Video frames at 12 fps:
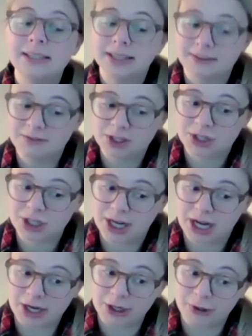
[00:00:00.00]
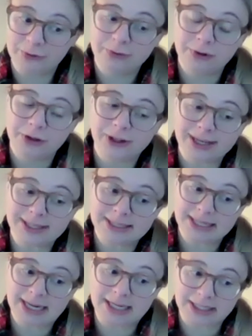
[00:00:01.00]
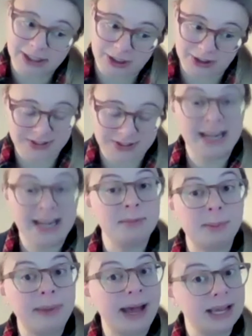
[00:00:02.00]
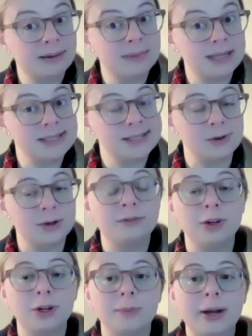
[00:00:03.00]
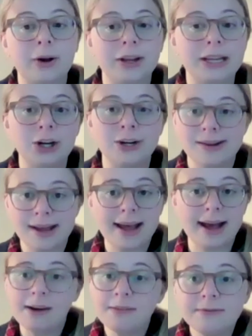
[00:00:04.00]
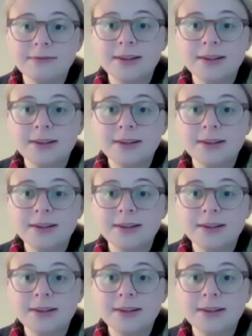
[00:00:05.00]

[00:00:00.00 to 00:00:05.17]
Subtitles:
lived in Chicago for the last 8 years, and have been back in Minnesota for about a year and a half.